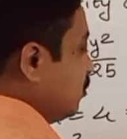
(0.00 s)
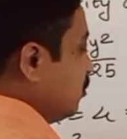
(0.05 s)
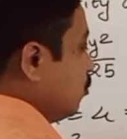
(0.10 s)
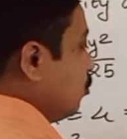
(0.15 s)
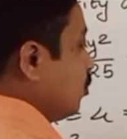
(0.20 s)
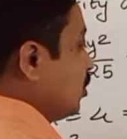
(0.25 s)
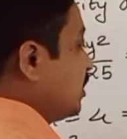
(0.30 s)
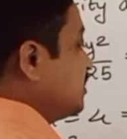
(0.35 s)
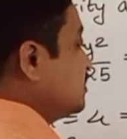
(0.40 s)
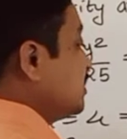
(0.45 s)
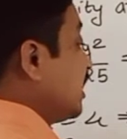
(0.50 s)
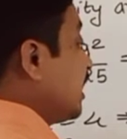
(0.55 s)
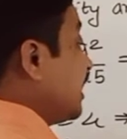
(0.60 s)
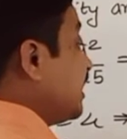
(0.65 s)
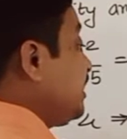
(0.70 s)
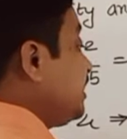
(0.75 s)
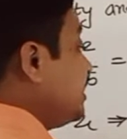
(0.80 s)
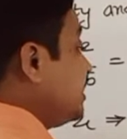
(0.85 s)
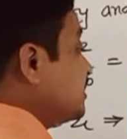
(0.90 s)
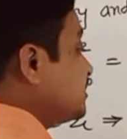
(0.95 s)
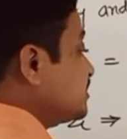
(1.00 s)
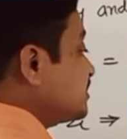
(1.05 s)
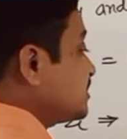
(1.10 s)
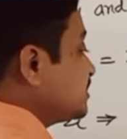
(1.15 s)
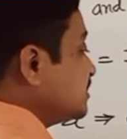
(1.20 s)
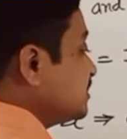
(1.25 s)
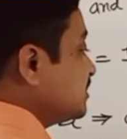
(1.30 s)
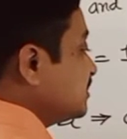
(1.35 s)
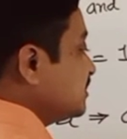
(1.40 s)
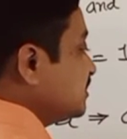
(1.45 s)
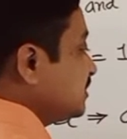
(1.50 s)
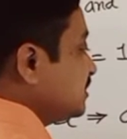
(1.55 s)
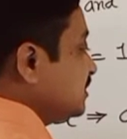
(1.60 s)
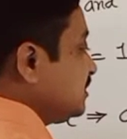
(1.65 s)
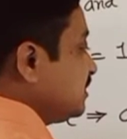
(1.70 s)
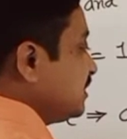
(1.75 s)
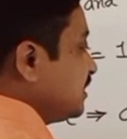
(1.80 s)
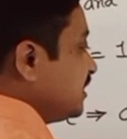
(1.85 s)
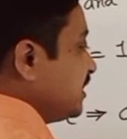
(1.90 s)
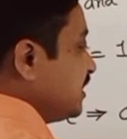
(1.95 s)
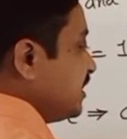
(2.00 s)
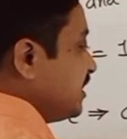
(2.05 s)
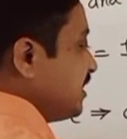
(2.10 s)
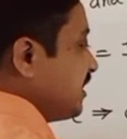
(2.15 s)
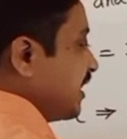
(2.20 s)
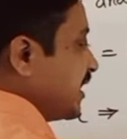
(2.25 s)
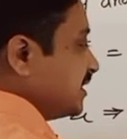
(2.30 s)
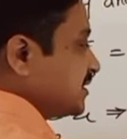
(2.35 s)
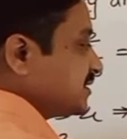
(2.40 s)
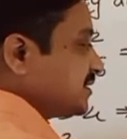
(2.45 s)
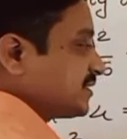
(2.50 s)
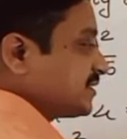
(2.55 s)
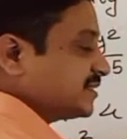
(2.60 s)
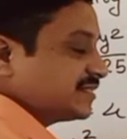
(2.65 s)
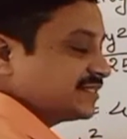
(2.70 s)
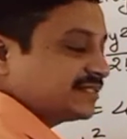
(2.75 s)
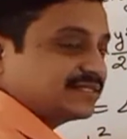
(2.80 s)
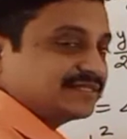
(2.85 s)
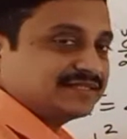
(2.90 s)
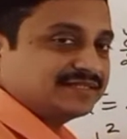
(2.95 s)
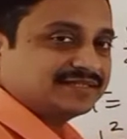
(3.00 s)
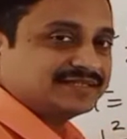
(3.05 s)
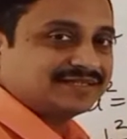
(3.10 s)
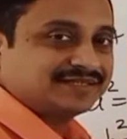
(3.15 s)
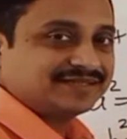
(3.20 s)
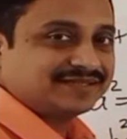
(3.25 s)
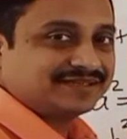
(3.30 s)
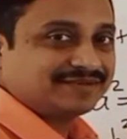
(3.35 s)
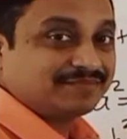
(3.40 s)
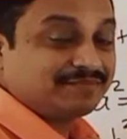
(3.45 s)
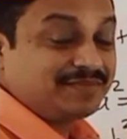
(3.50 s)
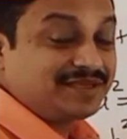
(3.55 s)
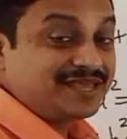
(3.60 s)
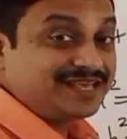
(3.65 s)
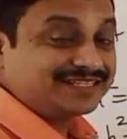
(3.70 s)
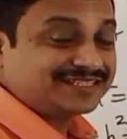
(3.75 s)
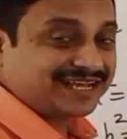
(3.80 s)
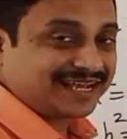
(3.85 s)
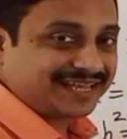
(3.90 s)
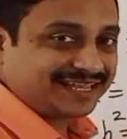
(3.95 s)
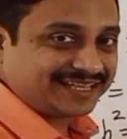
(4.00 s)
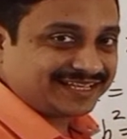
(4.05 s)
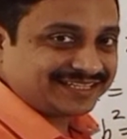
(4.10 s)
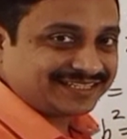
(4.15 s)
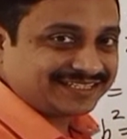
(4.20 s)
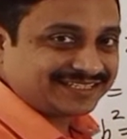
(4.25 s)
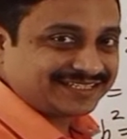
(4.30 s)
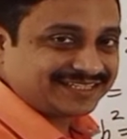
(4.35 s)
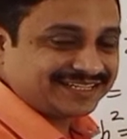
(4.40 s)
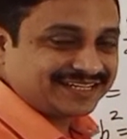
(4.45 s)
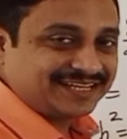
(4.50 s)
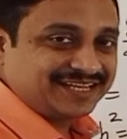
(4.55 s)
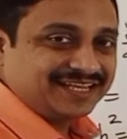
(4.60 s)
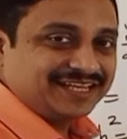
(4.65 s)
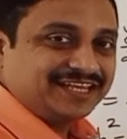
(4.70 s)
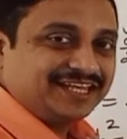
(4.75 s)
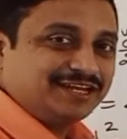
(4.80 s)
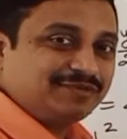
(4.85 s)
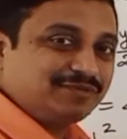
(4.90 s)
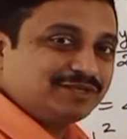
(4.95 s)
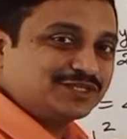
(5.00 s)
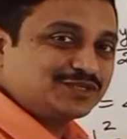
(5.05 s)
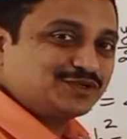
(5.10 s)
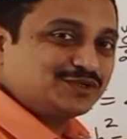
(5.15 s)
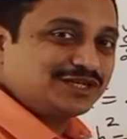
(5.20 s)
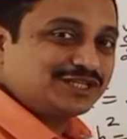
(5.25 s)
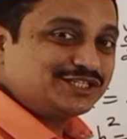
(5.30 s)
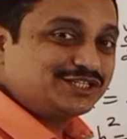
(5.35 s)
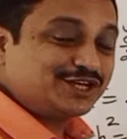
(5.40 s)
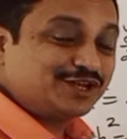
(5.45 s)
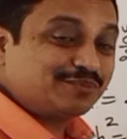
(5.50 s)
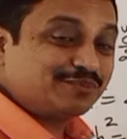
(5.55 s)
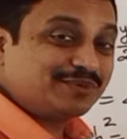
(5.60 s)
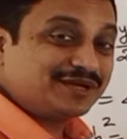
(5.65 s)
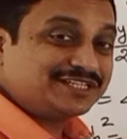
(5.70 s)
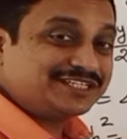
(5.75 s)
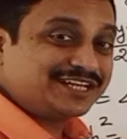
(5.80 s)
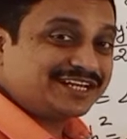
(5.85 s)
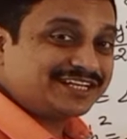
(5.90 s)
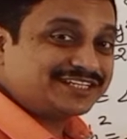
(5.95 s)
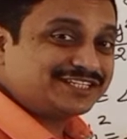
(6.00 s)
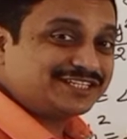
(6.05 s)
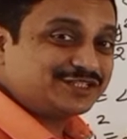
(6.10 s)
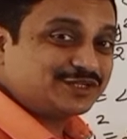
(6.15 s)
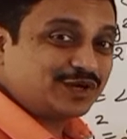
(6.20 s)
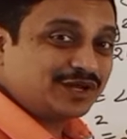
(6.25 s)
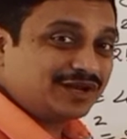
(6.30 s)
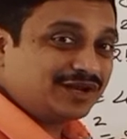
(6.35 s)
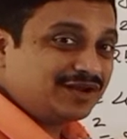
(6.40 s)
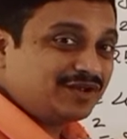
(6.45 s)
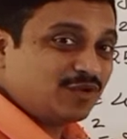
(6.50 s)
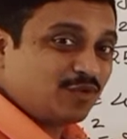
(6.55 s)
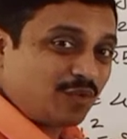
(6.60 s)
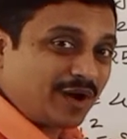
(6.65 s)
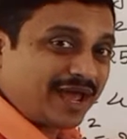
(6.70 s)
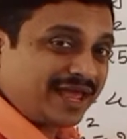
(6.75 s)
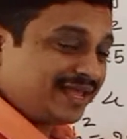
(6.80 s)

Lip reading: What is the highest? Yes, B is highest. It means students your major axis on y